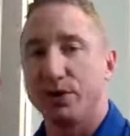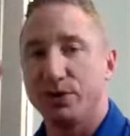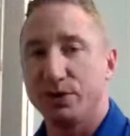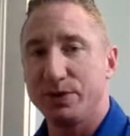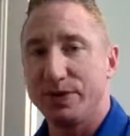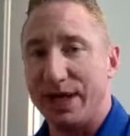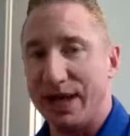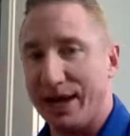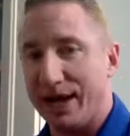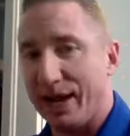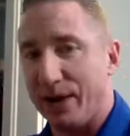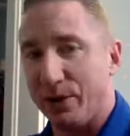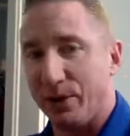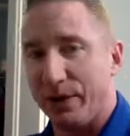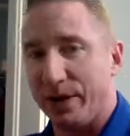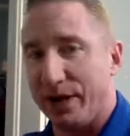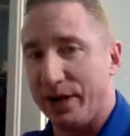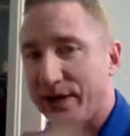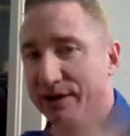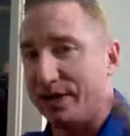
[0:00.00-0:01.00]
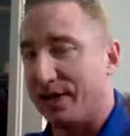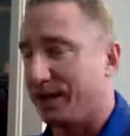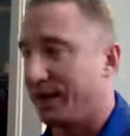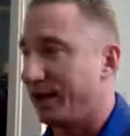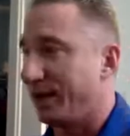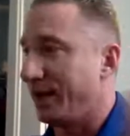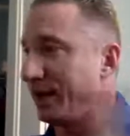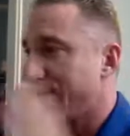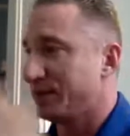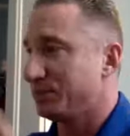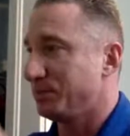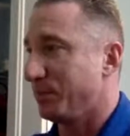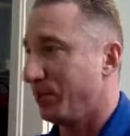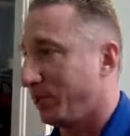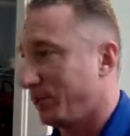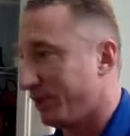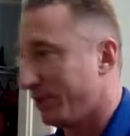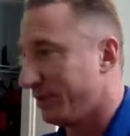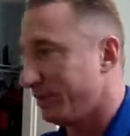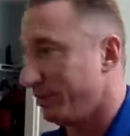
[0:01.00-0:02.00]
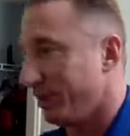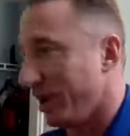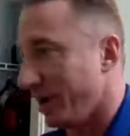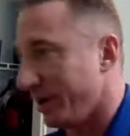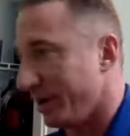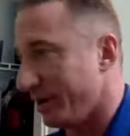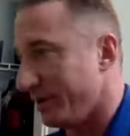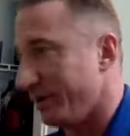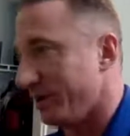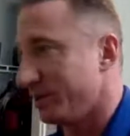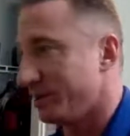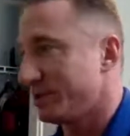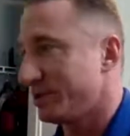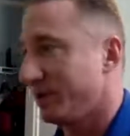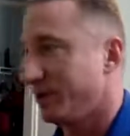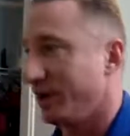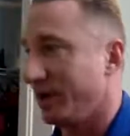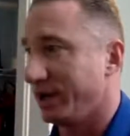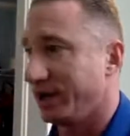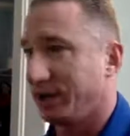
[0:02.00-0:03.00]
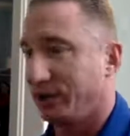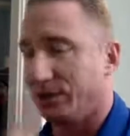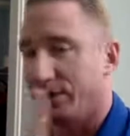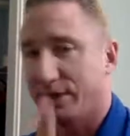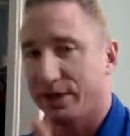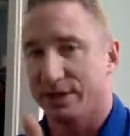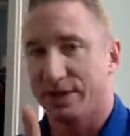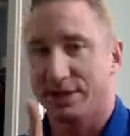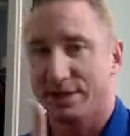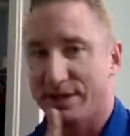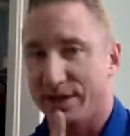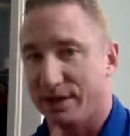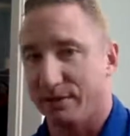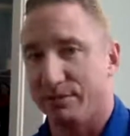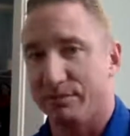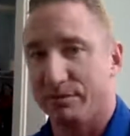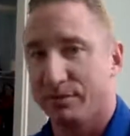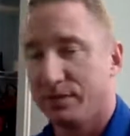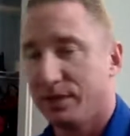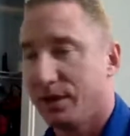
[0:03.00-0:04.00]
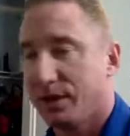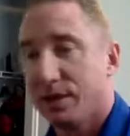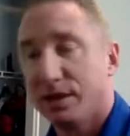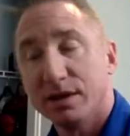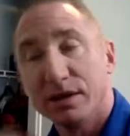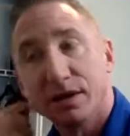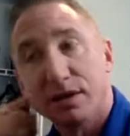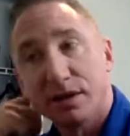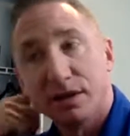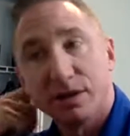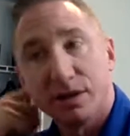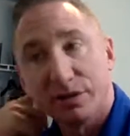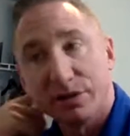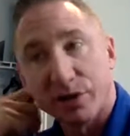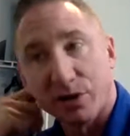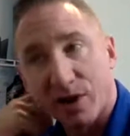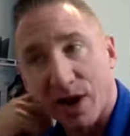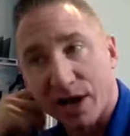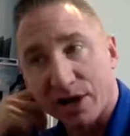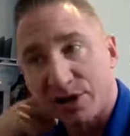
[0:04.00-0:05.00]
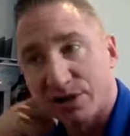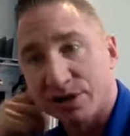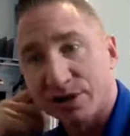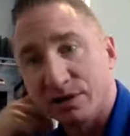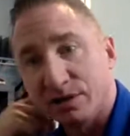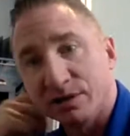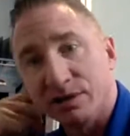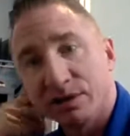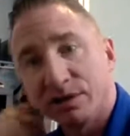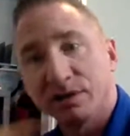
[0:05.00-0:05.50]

get a rig that connects both monitors so I can look at the same direction